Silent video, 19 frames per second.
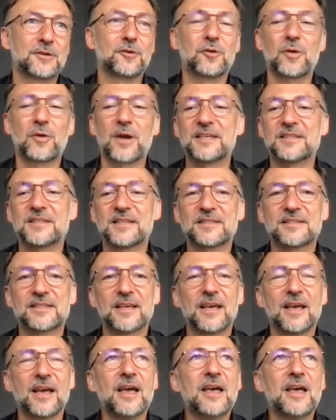crisis,
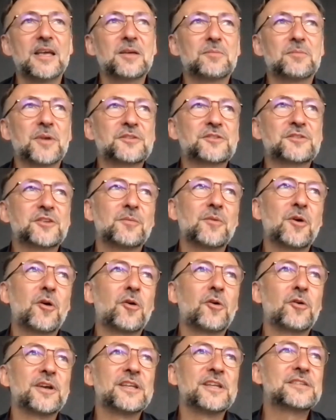but
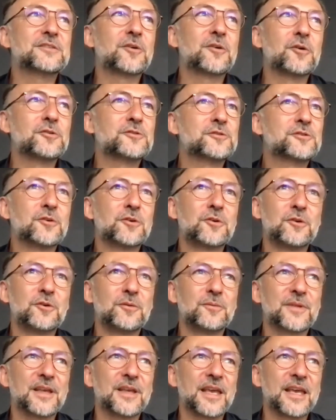somehow it's also